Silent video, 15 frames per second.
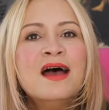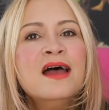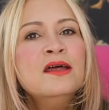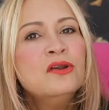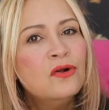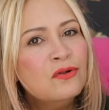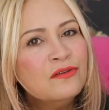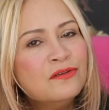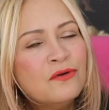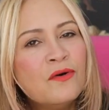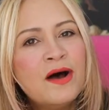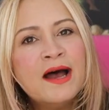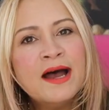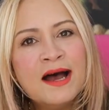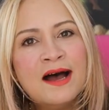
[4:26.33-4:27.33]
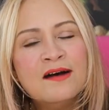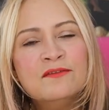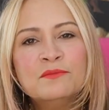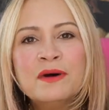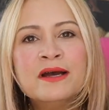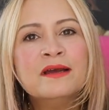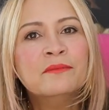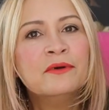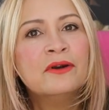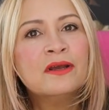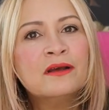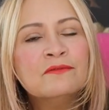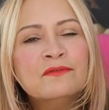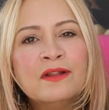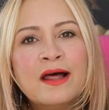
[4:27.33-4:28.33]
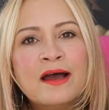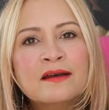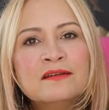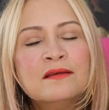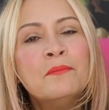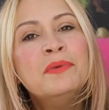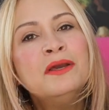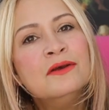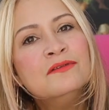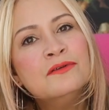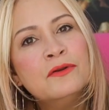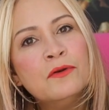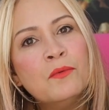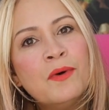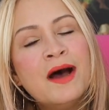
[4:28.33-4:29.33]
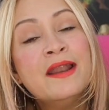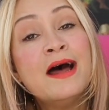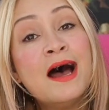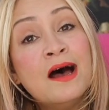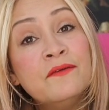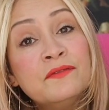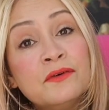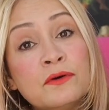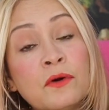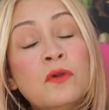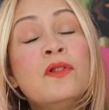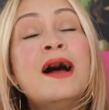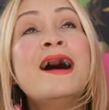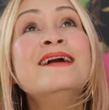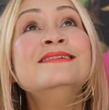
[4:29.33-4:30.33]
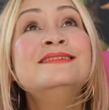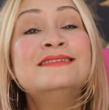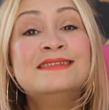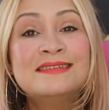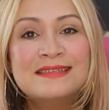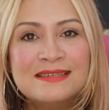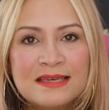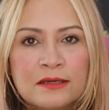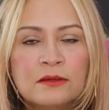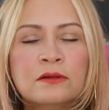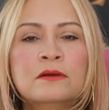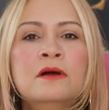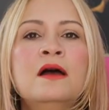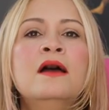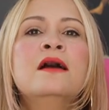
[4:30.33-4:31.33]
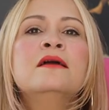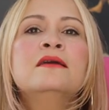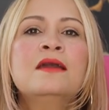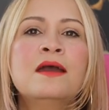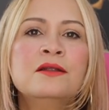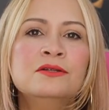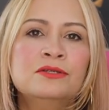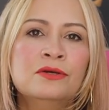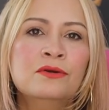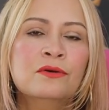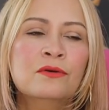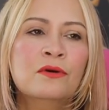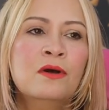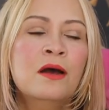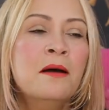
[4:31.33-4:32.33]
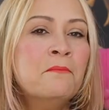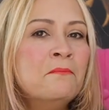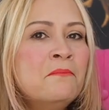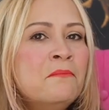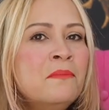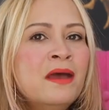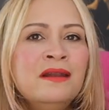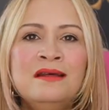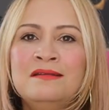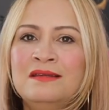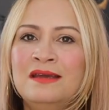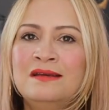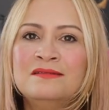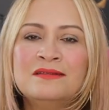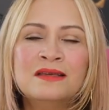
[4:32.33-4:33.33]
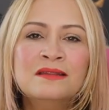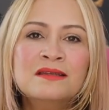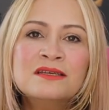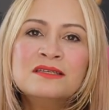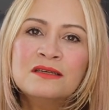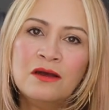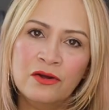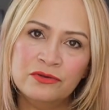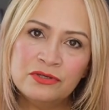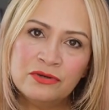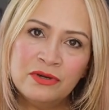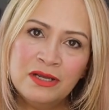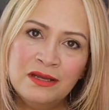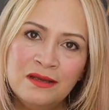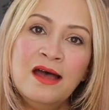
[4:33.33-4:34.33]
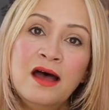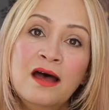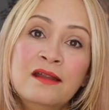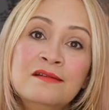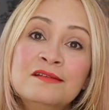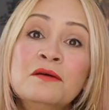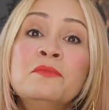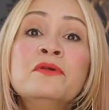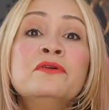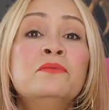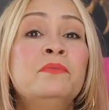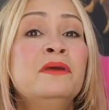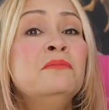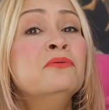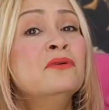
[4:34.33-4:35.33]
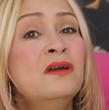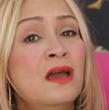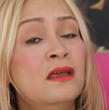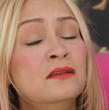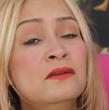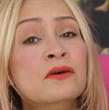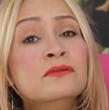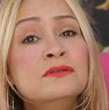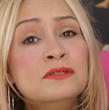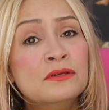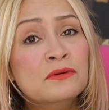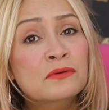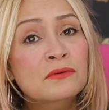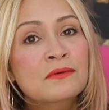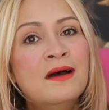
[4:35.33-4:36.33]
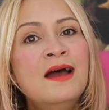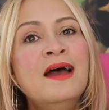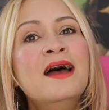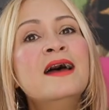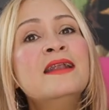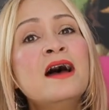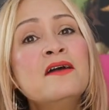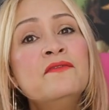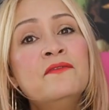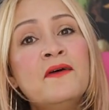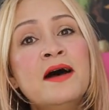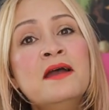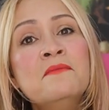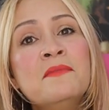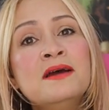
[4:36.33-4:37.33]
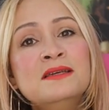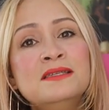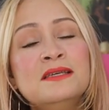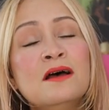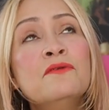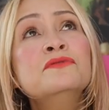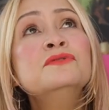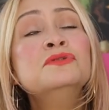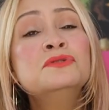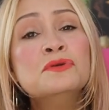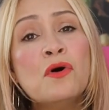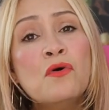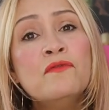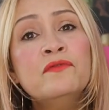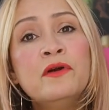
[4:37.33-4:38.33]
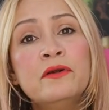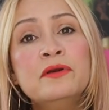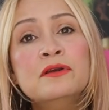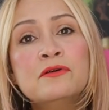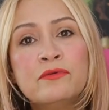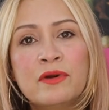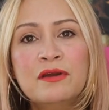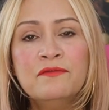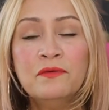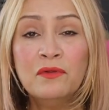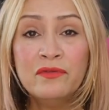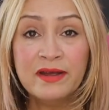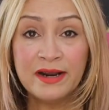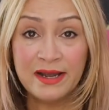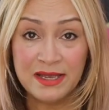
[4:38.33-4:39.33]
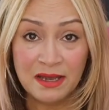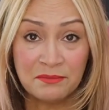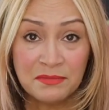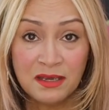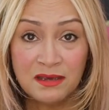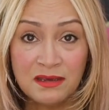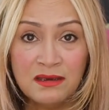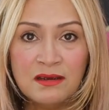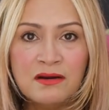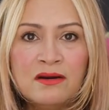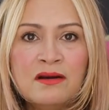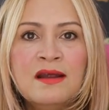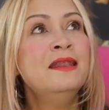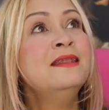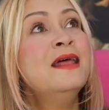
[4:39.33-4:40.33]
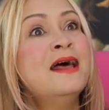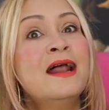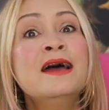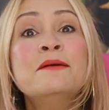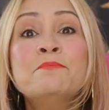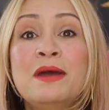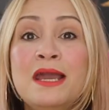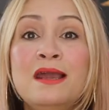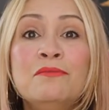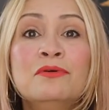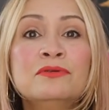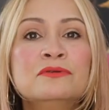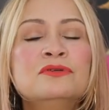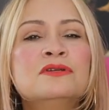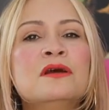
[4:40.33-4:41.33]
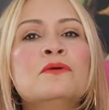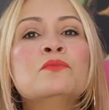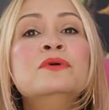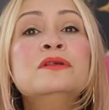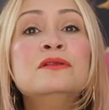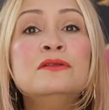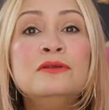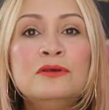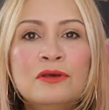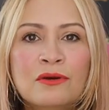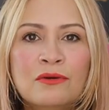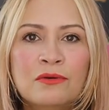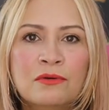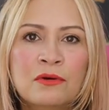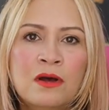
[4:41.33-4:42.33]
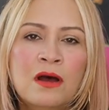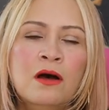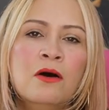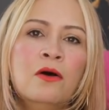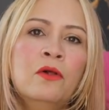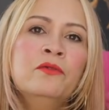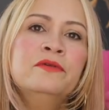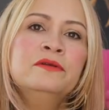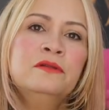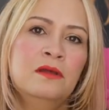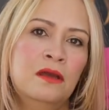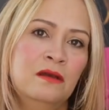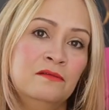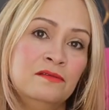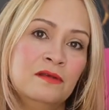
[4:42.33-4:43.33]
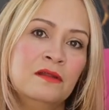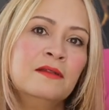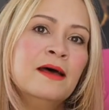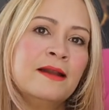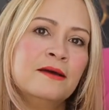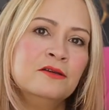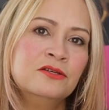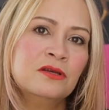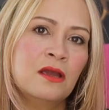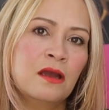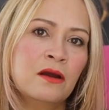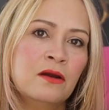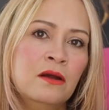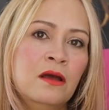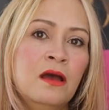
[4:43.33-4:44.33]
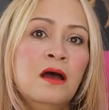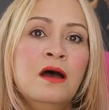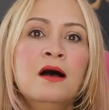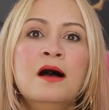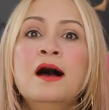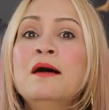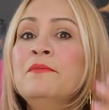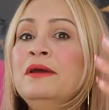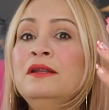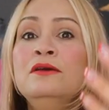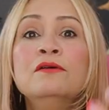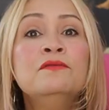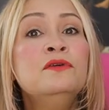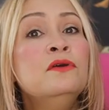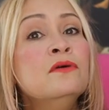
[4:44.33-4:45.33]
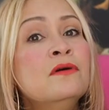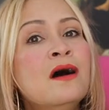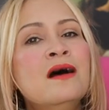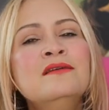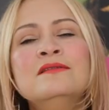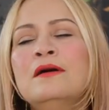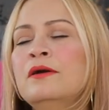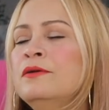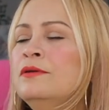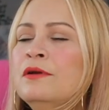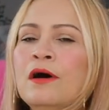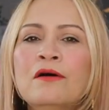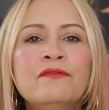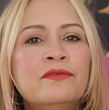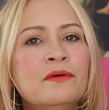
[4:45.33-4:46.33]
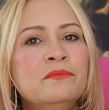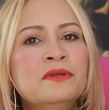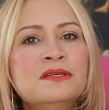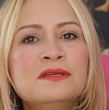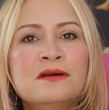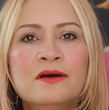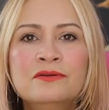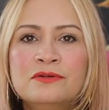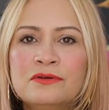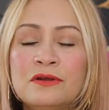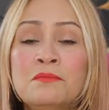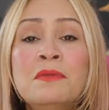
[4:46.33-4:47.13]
And also, I have my American flags because you know what? After all, I still can do many things in this country that some other people cannot do. And I find myself so very grateful that I am here and that I am able to share with you all the things that I share. Many of you guys are not from this country.